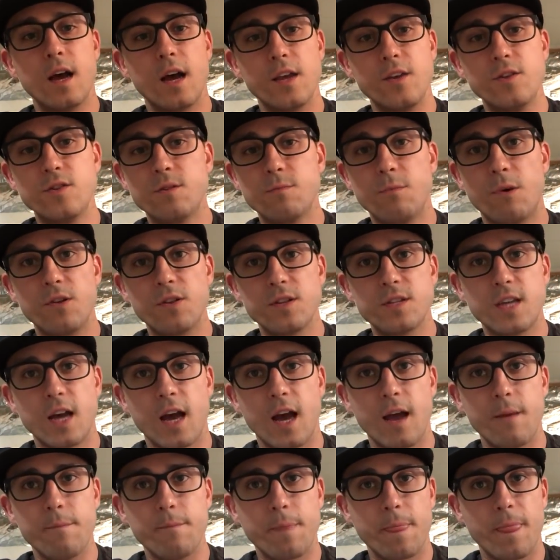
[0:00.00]
I use them all the
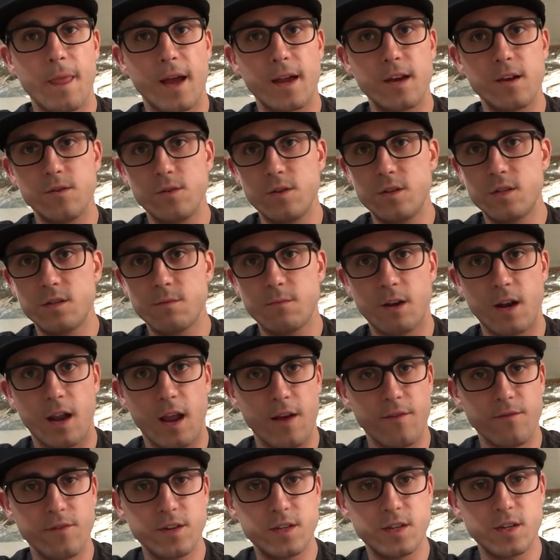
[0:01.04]
time. I don't use them on
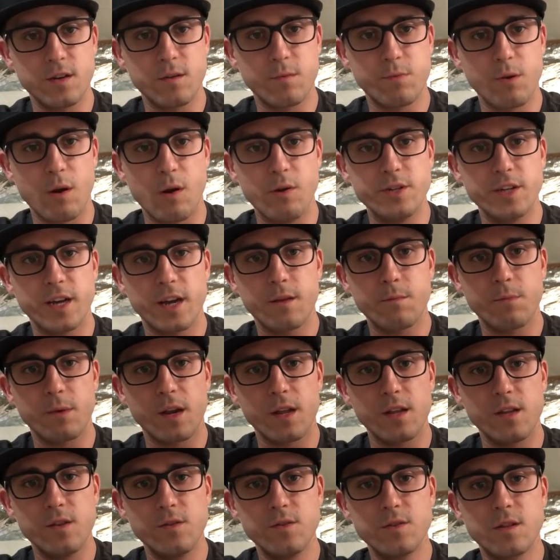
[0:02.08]
every single project, but
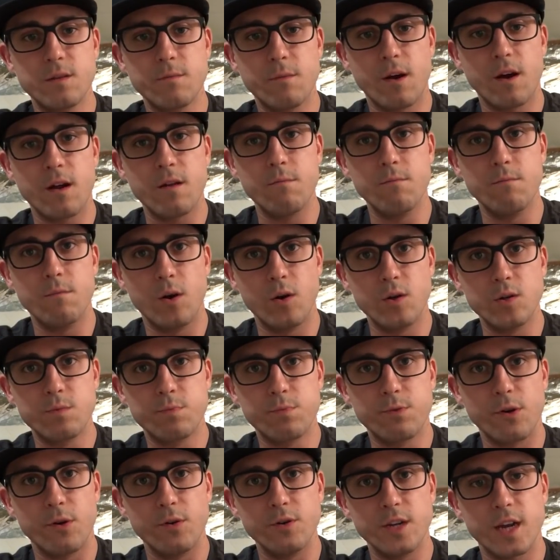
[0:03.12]
I use them on
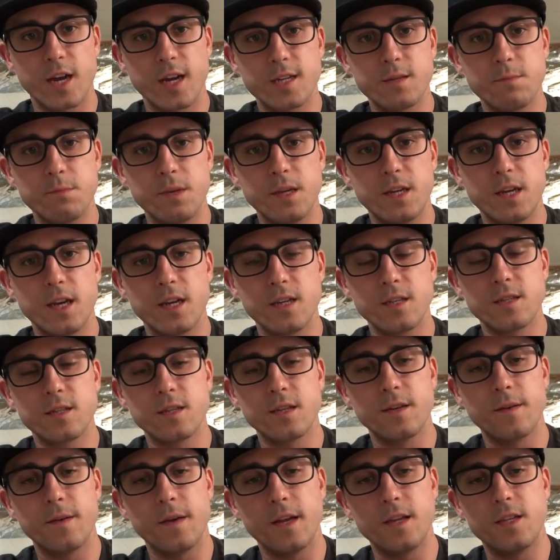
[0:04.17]
most projects
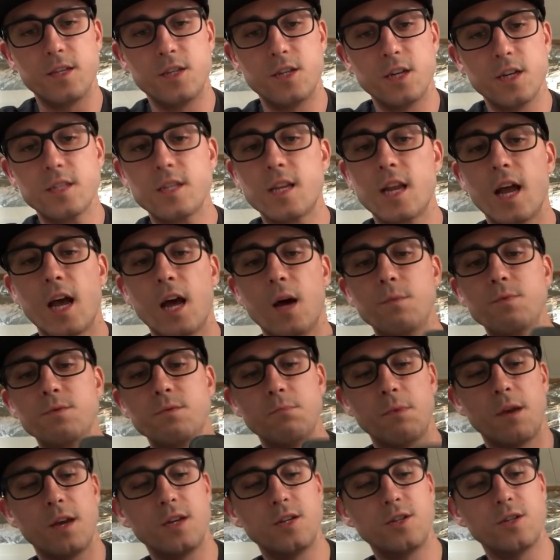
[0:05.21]
because it just
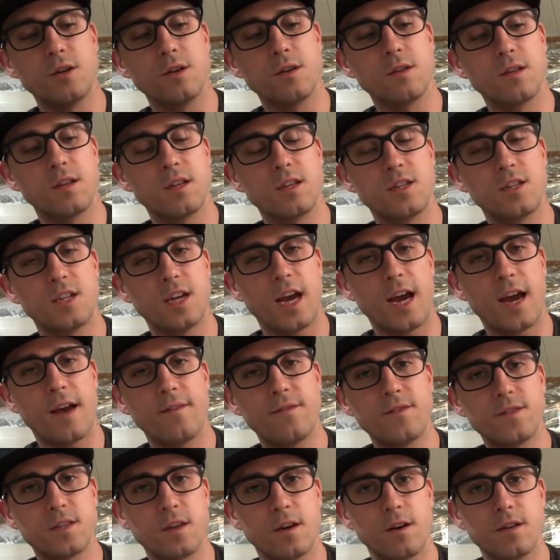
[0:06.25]
helps make sure that the
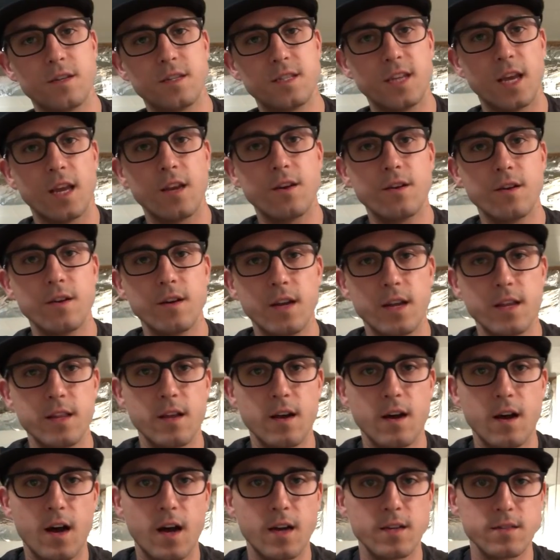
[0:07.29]
shafts are centered in
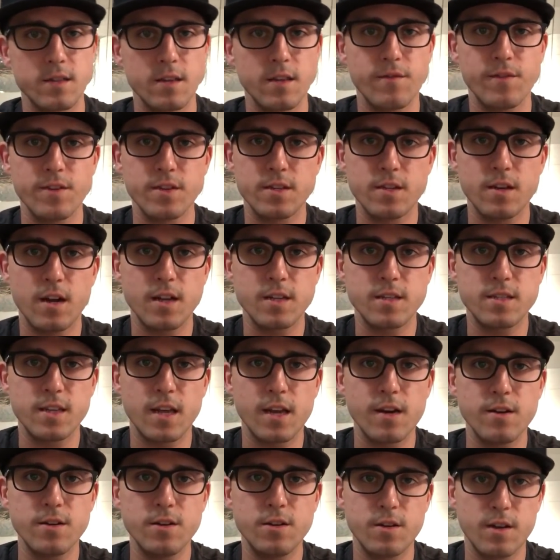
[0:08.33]
the hosel. If it's not
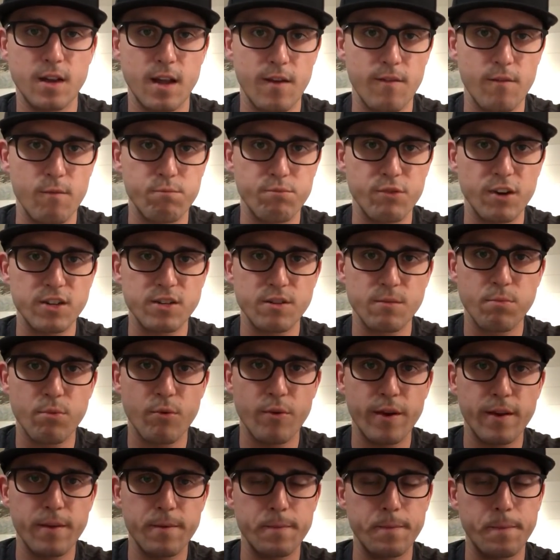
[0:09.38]
centered, you could have a pressure
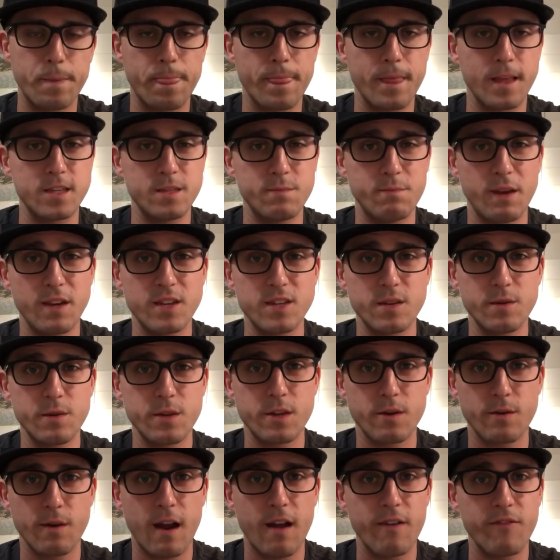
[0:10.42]
point, especially
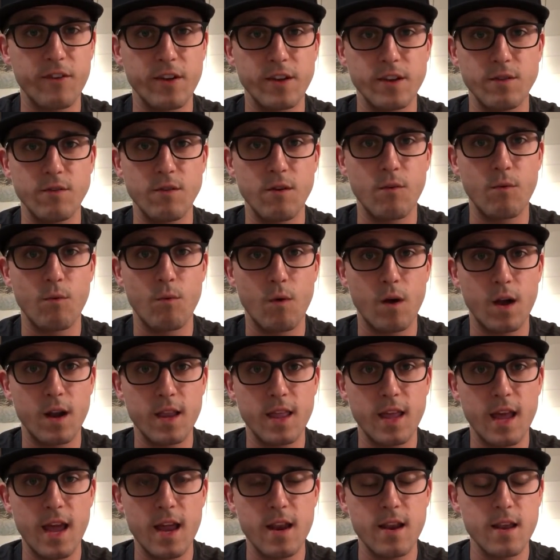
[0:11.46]
with graphite. You don't
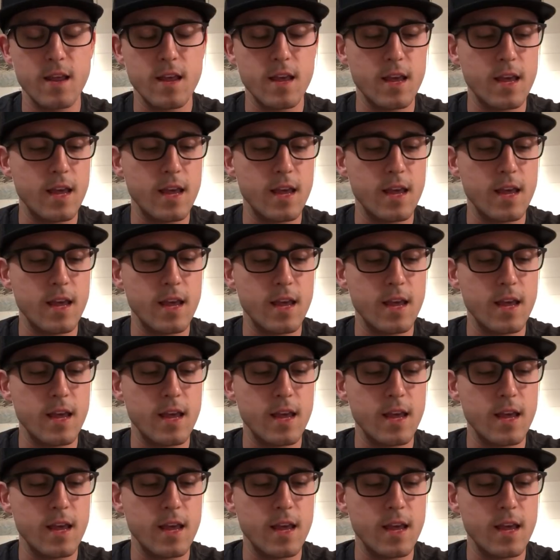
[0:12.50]
want that.